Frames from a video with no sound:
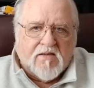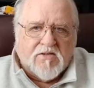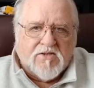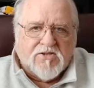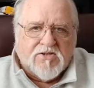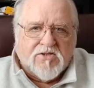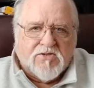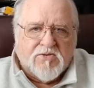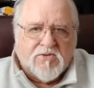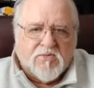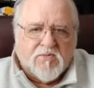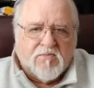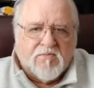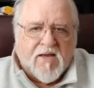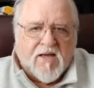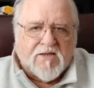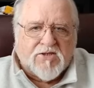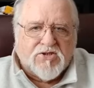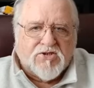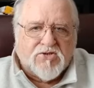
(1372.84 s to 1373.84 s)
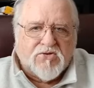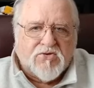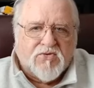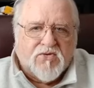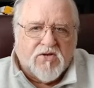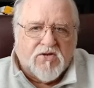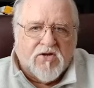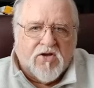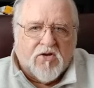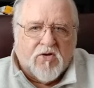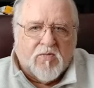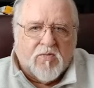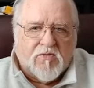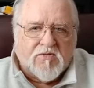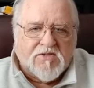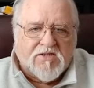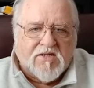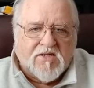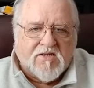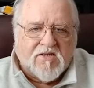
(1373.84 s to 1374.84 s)
to make sure the
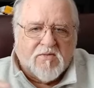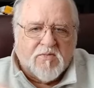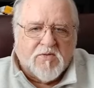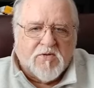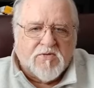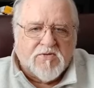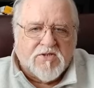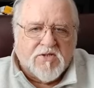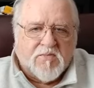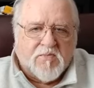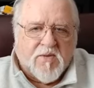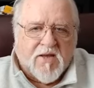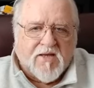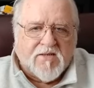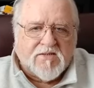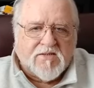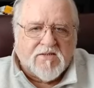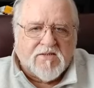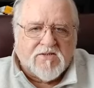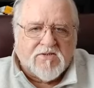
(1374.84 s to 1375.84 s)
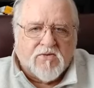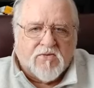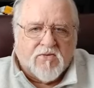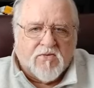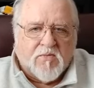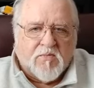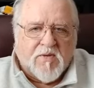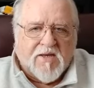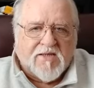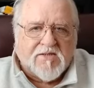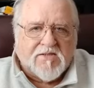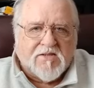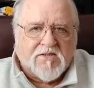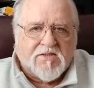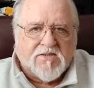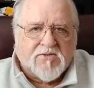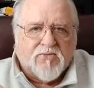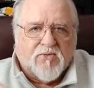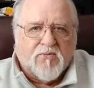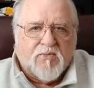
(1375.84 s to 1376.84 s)
nobles didn't abuse the peasants or the
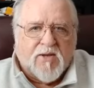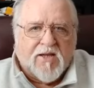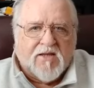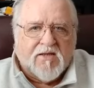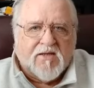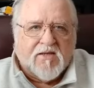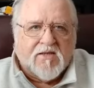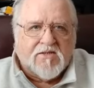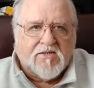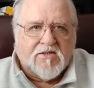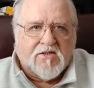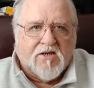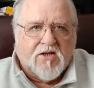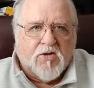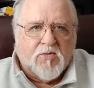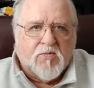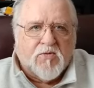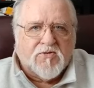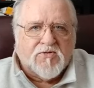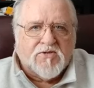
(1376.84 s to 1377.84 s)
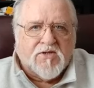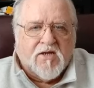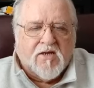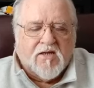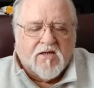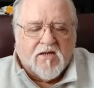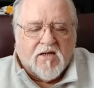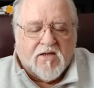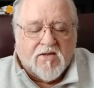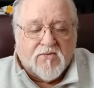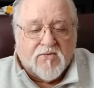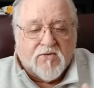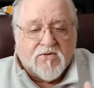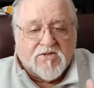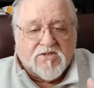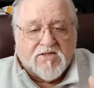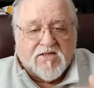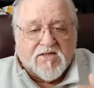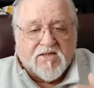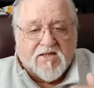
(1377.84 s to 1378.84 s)
peasants rebel against the nobles, in other
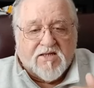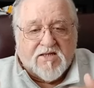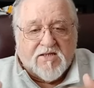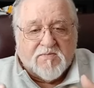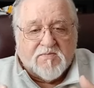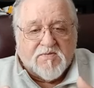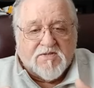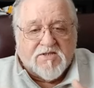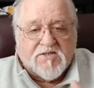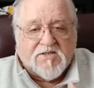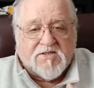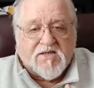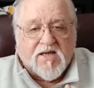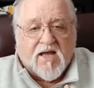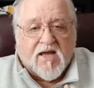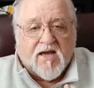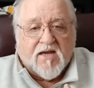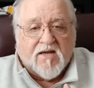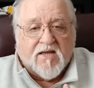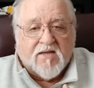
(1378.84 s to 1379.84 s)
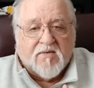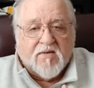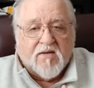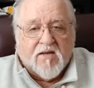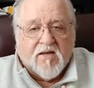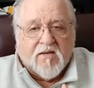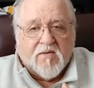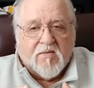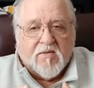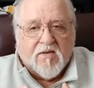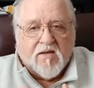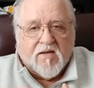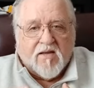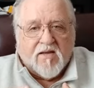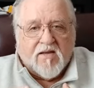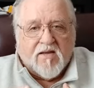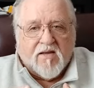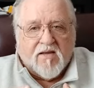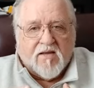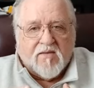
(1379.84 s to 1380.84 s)
words, to keep society
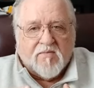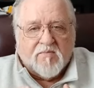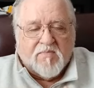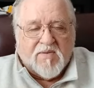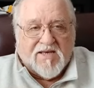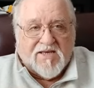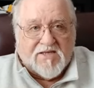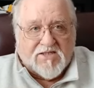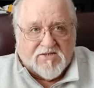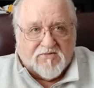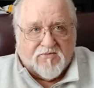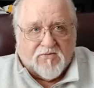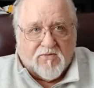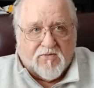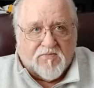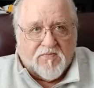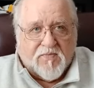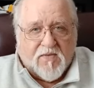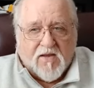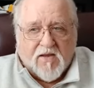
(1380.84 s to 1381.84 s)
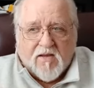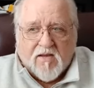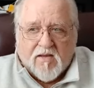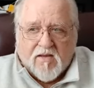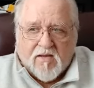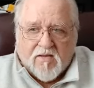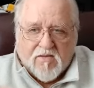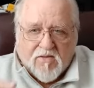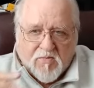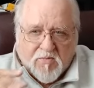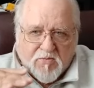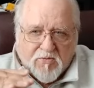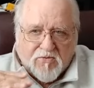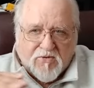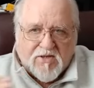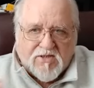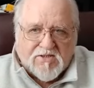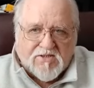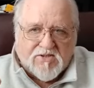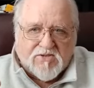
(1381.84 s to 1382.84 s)
peaceful, the
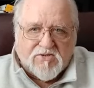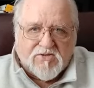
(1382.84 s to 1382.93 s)
priest who